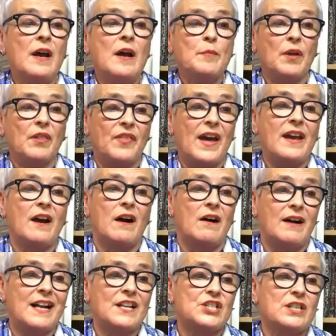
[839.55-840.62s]
But they are
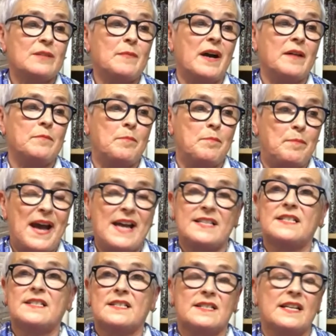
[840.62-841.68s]
actually my
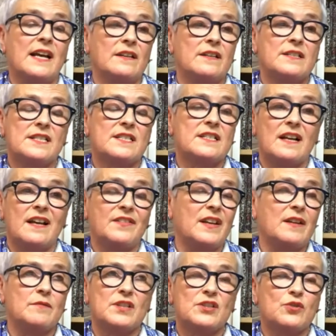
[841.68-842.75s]
best sellers. I
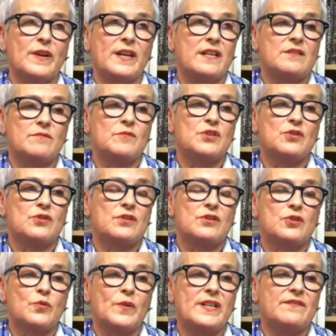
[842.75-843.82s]
think there's
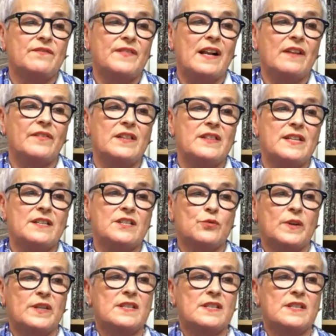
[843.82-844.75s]
Tweed and Velvet, and then Tweed